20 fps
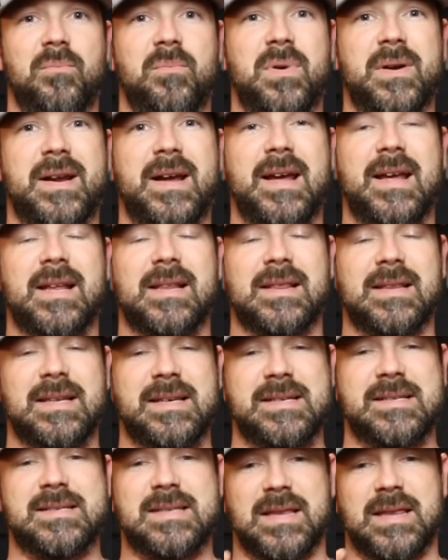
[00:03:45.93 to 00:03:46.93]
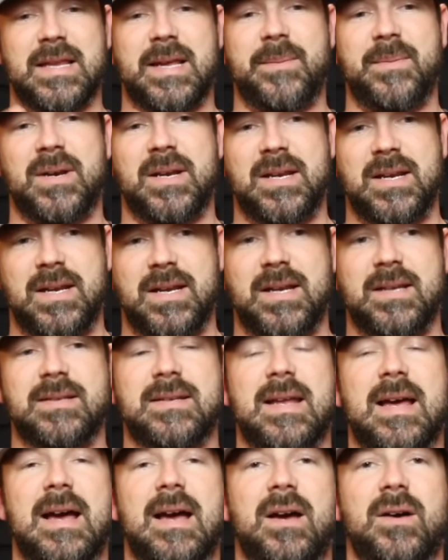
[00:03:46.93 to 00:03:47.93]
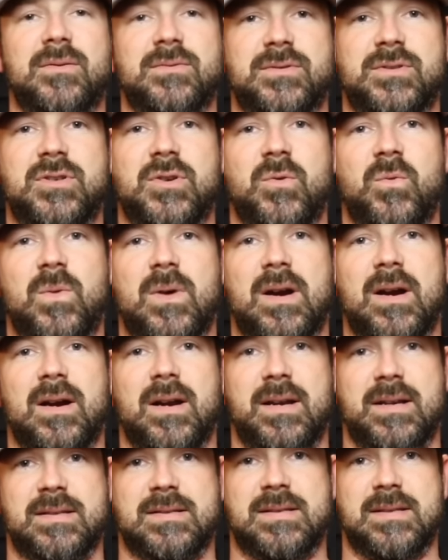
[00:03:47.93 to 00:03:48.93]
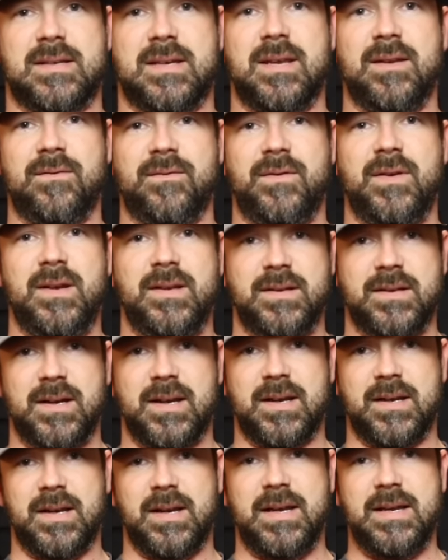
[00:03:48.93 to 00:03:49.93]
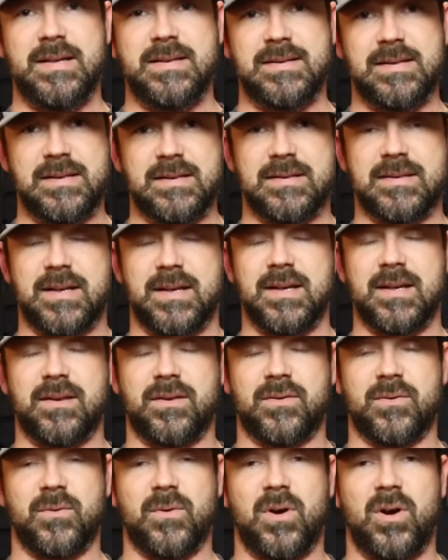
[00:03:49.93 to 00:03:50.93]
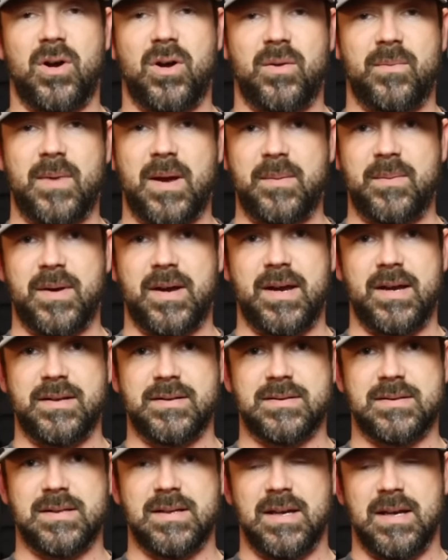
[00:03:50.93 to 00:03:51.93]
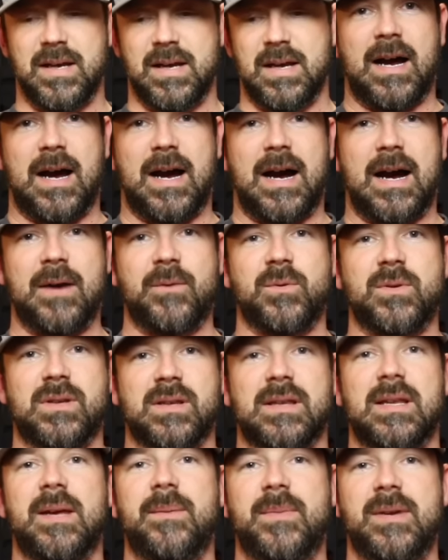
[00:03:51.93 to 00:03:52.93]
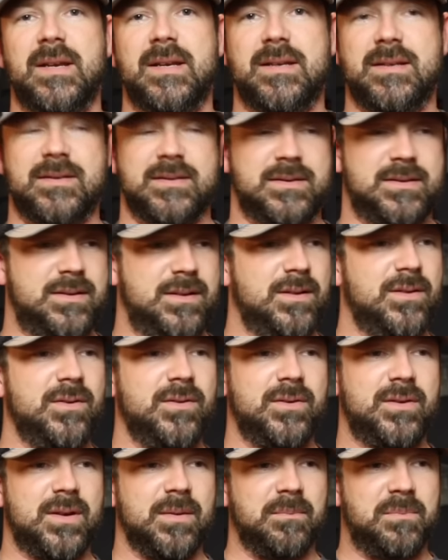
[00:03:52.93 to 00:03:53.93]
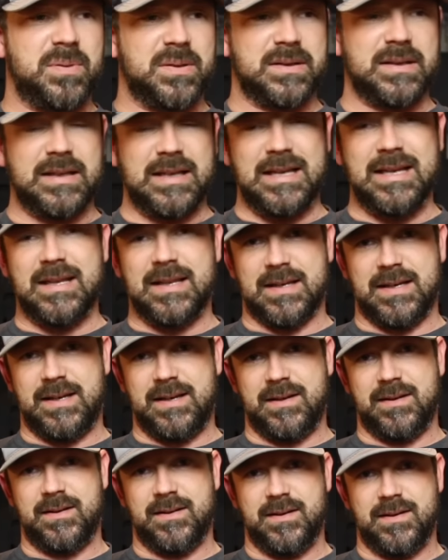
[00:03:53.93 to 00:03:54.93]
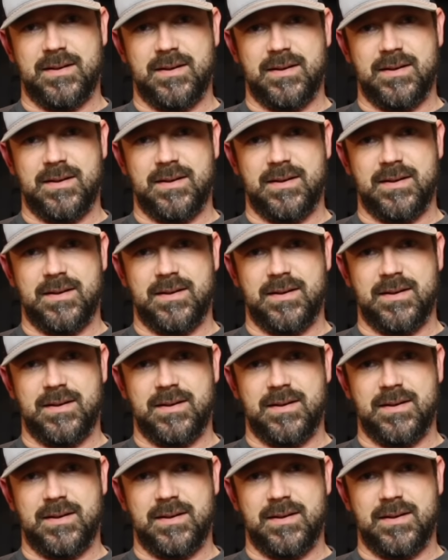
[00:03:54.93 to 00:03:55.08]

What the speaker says: but I at least limited it down to where it's convenient and easy to get through all my baits. I would limit it completely